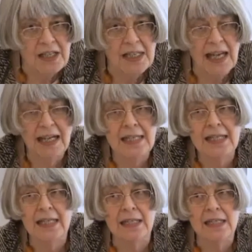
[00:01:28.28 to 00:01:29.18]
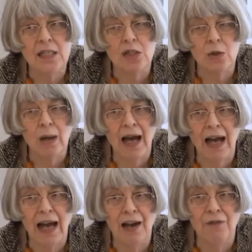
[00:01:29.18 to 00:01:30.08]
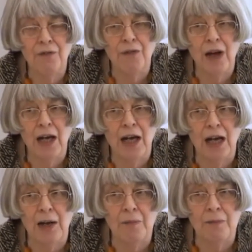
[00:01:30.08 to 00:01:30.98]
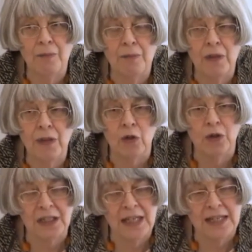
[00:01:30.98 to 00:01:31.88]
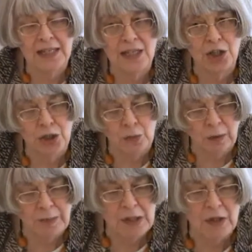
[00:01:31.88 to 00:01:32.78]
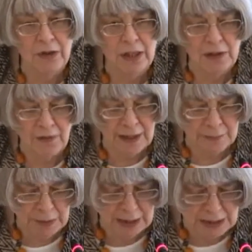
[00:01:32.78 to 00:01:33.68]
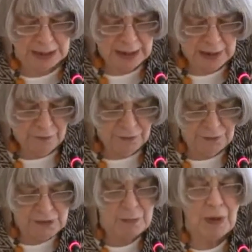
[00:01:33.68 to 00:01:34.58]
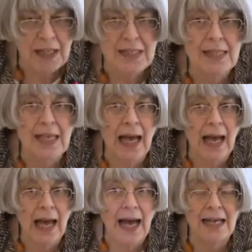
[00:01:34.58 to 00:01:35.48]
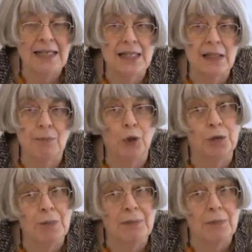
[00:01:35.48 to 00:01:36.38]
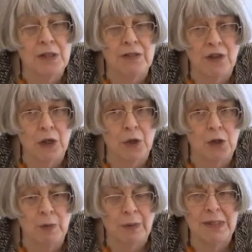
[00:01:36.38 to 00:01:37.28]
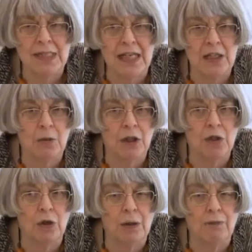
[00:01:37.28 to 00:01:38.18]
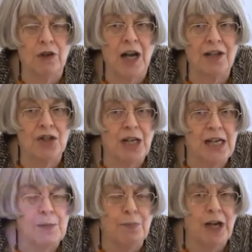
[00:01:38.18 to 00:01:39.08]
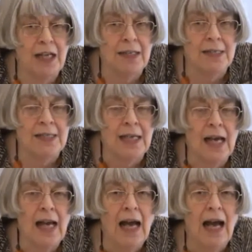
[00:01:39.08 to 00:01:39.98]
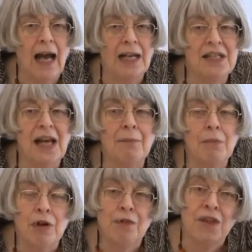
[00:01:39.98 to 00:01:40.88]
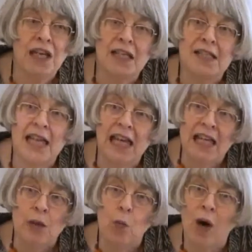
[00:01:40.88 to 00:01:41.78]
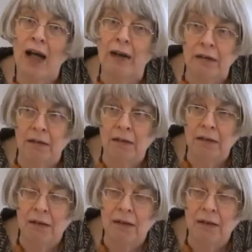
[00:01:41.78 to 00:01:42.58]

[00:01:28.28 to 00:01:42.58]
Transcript: We are delighted to have the organisation Women's Career Development 50+ as board members of the Older Women's Network Europe, for Andrea brings a number of things in one.